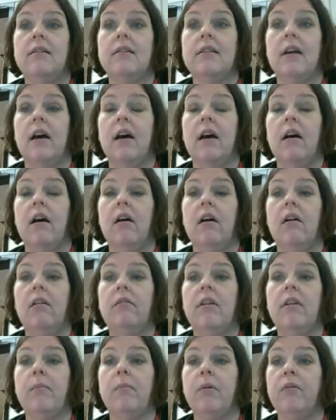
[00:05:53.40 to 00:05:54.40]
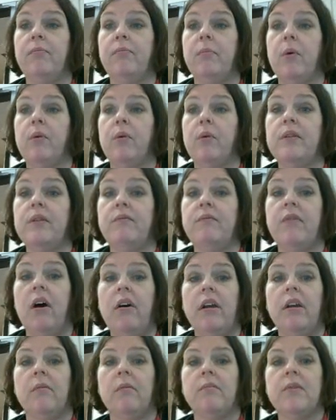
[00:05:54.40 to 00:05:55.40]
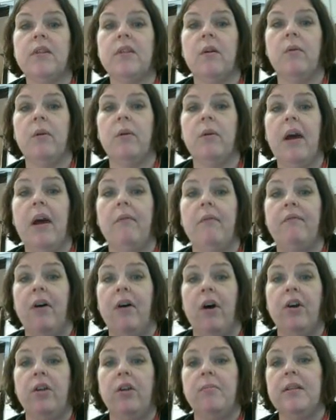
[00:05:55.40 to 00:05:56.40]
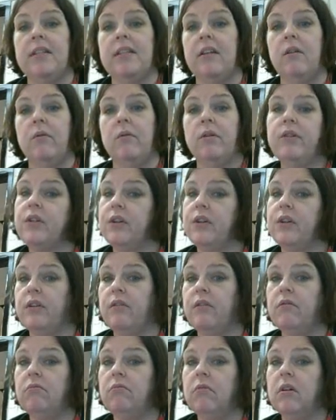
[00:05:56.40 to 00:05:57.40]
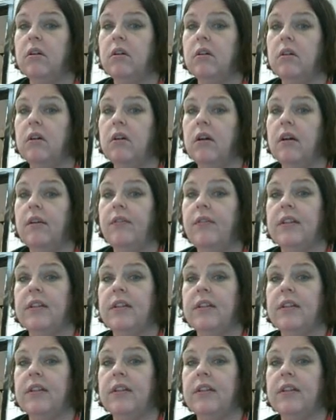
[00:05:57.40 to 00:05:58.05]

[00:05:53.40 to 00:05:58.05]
uh, number of moles and volume. So what do we have? Volume is equal to this